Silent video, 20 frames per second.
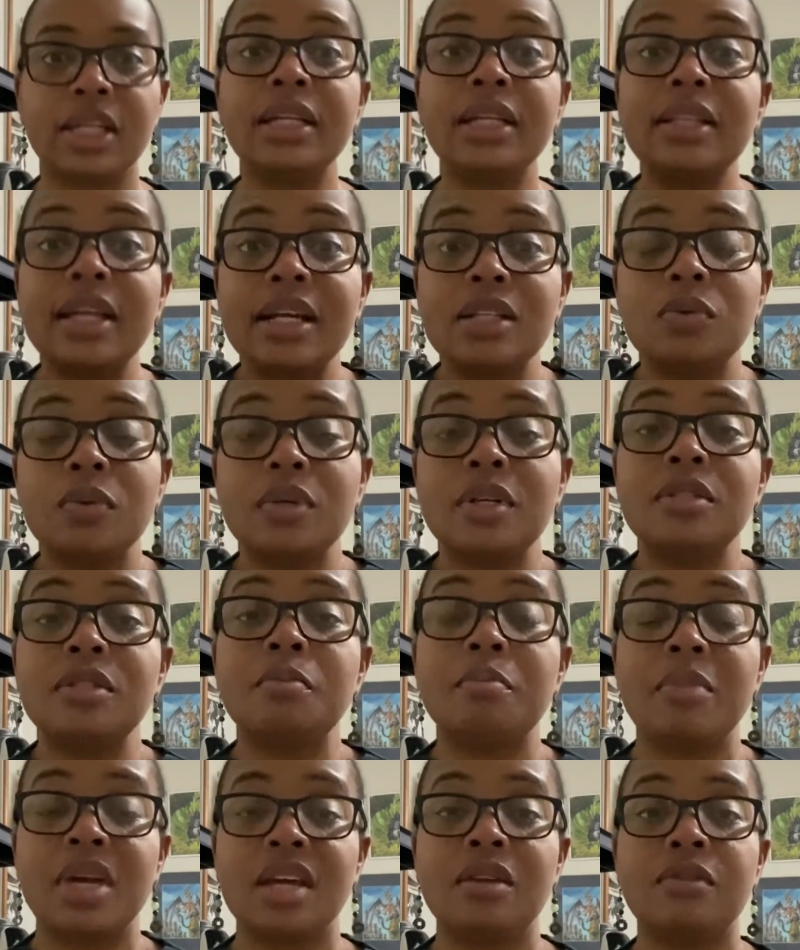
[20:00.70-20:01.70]
That's what it's
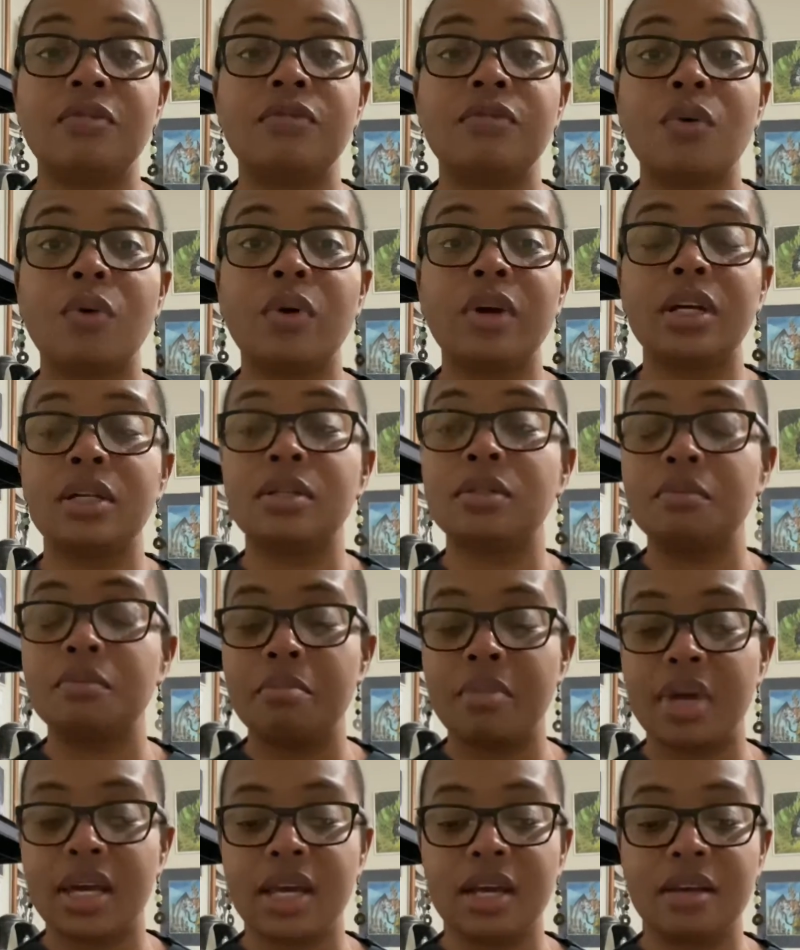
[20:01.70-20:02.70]
made for. It's
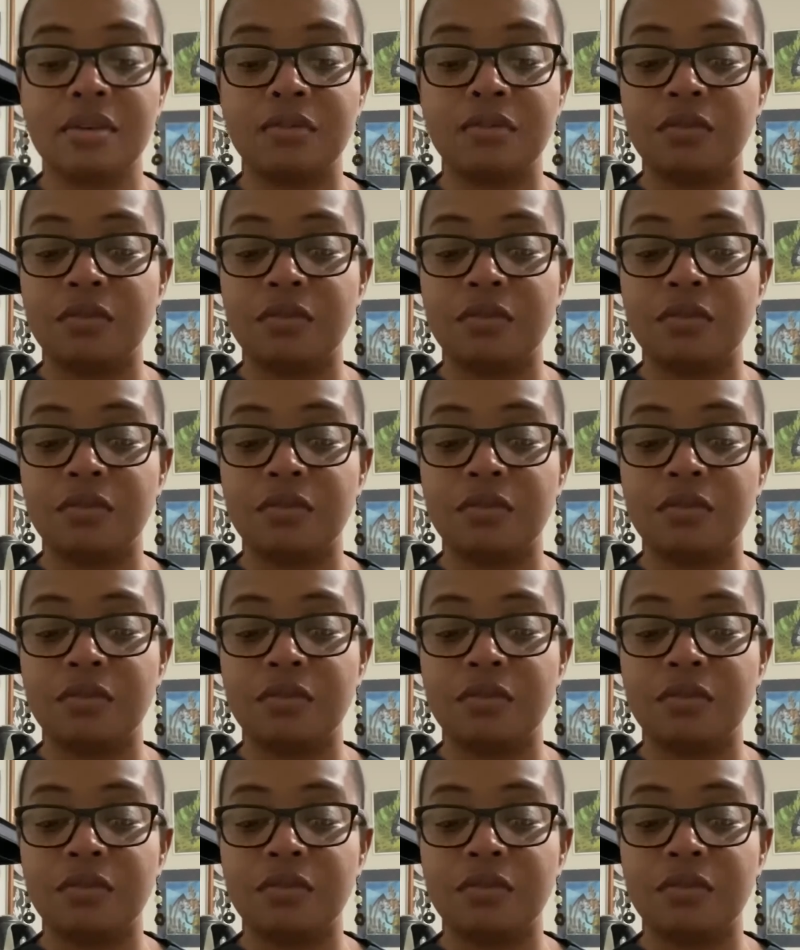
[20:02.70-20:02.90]
made